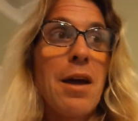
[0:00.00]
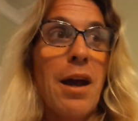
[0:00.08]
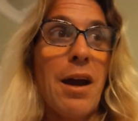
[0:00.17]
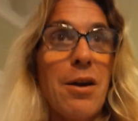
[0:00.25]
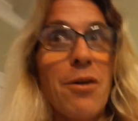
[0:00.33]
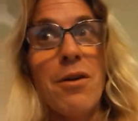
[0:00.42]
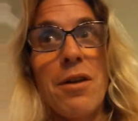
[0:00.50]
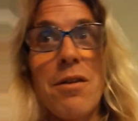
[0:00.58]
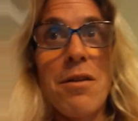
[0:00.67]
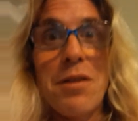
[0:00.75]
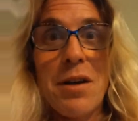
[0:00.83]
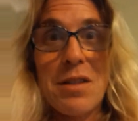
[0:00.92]
and or other
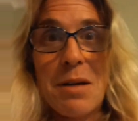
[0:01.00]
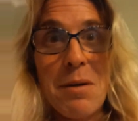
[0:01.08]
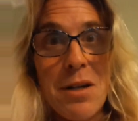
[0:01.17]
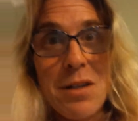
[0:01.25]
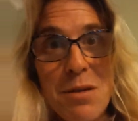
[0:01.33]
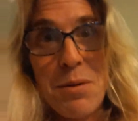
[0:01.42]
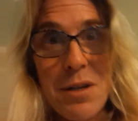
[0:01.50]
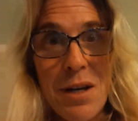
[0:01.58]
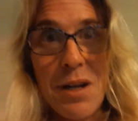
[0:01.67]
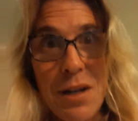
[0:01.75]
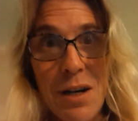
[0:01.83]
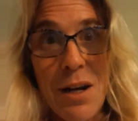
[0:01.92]
things. I might just be
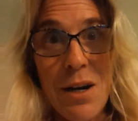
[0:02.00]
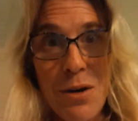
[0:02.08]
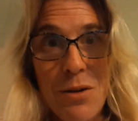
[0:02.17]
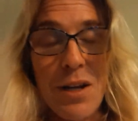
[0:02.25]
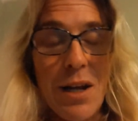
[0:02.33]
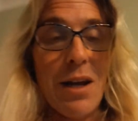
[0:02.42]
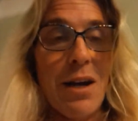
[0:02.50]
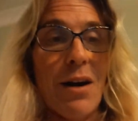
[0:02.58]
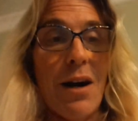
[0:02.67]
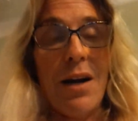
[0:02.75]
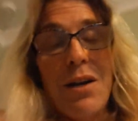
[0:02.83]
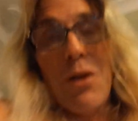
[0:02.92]
Don Quixote
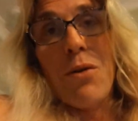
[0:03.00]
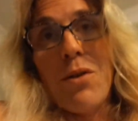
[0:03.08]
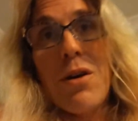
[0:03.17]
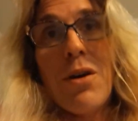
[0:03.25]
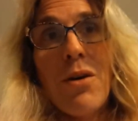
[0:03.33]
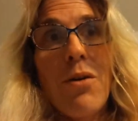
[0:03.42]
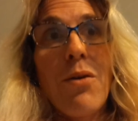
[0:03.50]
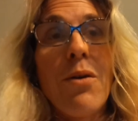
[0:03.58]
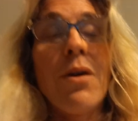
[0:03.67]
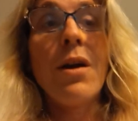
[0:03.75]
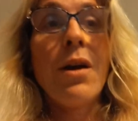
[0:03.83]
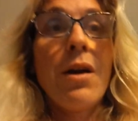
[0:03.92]
here. I don't know.
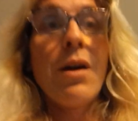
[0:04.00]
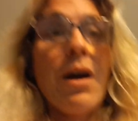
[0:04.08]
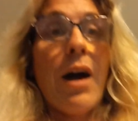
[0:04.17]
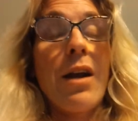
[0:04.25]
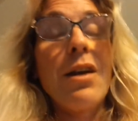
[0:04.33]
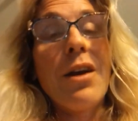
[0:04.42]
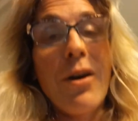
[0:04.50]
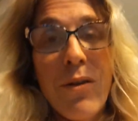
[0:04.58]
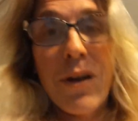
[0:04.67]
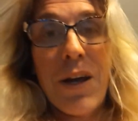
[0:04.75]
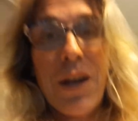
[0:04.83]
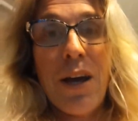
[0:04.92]
I know
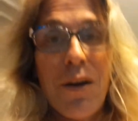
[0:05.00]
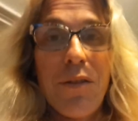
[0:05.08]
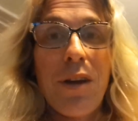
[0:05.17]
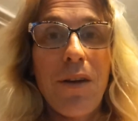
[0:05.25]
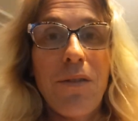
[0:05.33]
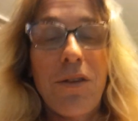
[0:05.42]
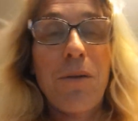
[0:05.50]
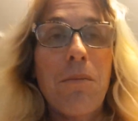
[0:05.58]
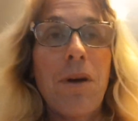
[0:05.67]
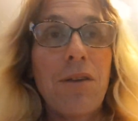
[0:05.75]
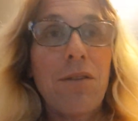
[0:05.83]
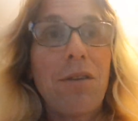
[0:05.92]
that I have gifts in
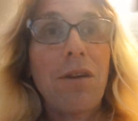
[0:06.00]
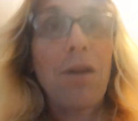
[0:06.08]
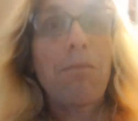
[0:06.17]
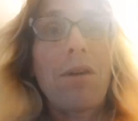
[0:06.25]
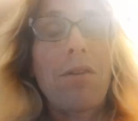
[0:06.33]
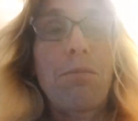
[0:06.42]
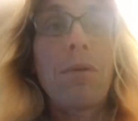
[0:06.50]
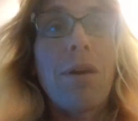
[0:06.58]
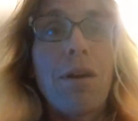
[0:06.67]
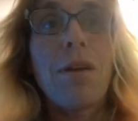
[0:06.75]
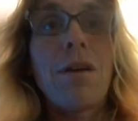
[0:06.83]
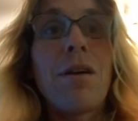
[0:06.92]
my
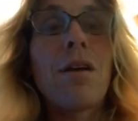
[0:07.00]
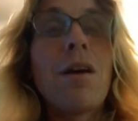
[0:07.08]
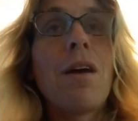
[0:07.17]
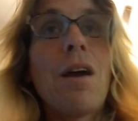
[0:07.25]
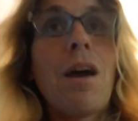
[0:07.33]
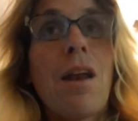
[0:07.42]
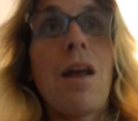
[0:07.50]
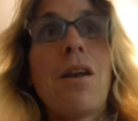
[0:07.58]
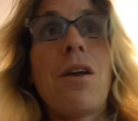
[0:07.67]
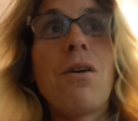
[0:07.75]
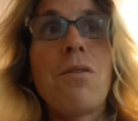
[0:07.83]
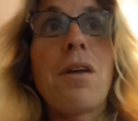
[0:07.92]
spirit, and I
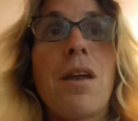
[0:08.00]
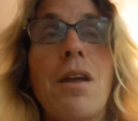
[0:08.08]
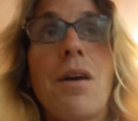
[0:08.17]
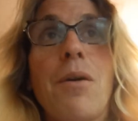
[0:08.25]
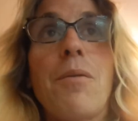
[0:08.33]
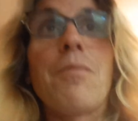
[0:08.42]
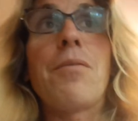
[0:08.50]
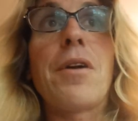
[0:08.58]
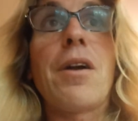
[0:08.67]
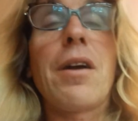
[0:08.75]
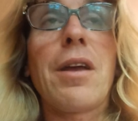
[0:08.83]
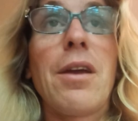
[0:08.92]
know that
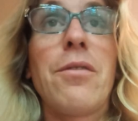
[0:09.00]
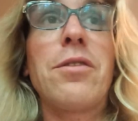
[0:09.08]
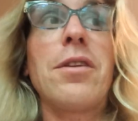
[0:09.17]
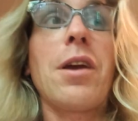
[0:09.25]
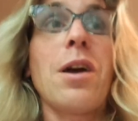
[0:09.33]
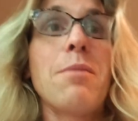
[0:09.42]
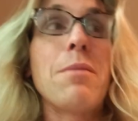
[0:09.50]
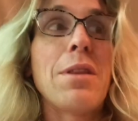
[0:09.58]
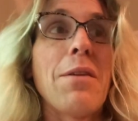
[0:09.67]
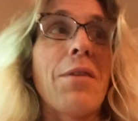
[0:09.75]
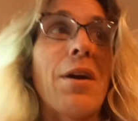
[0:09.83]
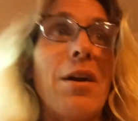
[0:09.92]
there are gifts to come. And
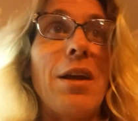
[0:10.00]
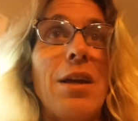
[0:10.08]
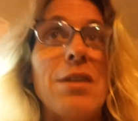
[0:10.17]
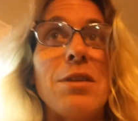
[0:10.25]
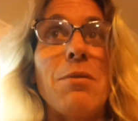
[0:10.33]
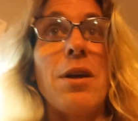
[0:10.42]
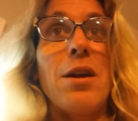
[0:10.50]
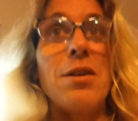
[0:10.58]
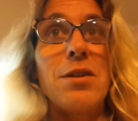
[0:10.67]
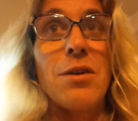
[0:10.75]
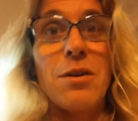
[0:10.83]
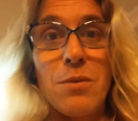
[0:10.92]
the very easy way to
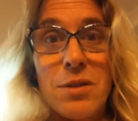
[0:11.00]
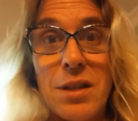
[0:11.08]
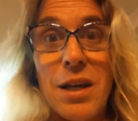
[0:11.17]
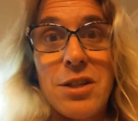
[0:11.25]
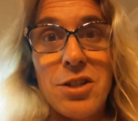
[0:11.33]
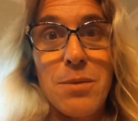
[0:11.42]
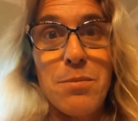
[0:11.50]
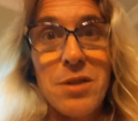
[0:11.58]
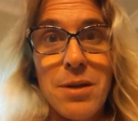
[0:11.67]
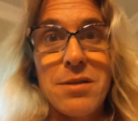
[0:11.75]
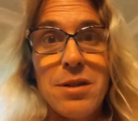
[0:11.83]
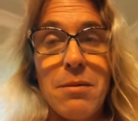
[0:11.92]
do it was that chip
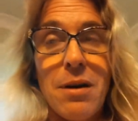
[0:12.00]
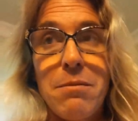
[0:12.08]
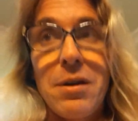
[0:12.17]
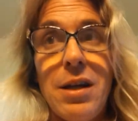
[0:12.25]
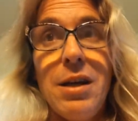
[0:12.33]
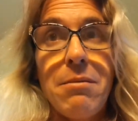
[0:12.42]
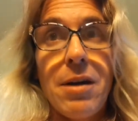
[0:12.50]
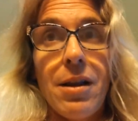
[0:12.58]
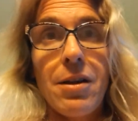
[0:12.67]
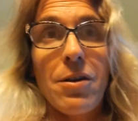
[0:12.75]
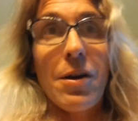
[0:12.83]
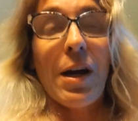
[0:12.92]
system I've been
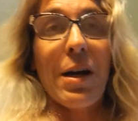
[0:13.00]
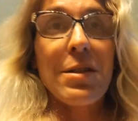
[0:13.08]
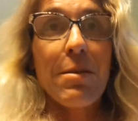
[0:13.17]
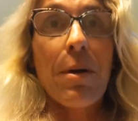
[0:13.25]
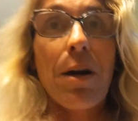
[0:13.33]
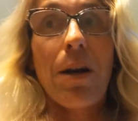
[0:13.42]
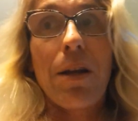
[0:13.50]
emailing you guys about at